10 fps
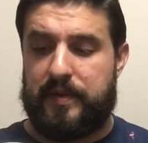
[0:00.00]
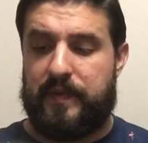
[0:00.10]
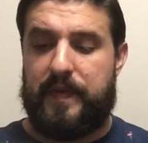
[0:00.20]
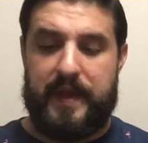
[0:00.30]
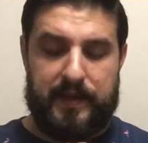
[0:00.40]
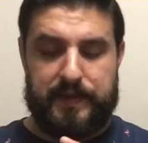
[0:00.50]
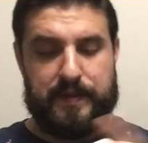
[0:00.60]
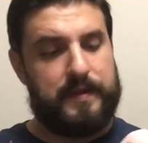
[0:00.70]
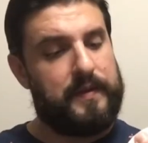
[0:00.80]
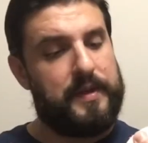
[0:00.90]
The
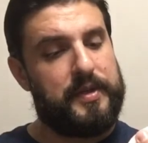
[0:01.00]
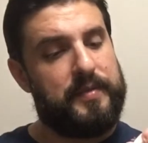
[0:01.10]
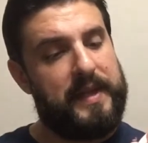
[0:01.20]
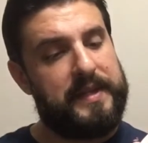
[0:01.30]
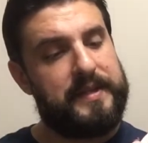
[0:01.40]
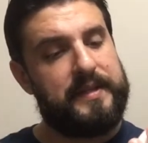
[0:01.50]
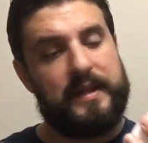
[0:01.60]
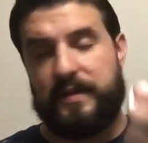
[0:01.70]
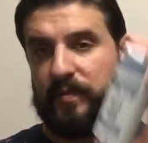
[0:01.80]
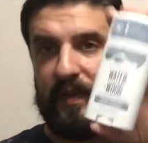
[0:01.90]
Schmidt's
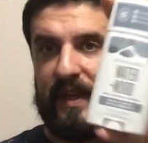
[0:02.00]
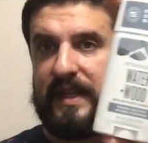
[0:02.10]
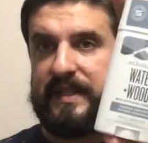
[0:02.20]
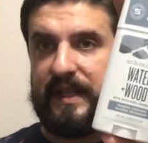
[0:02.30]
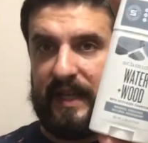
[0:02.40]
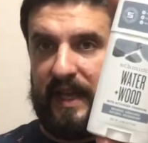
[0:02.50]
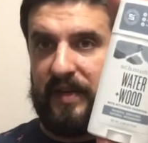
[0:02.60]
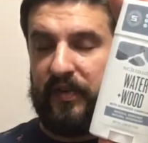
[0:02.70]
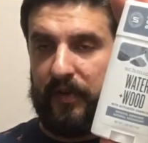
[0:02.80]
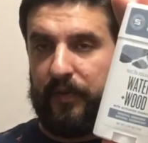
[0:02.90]
is really easy to
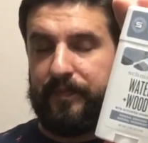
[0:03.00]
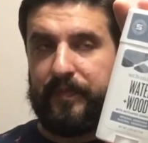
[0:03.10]
get too.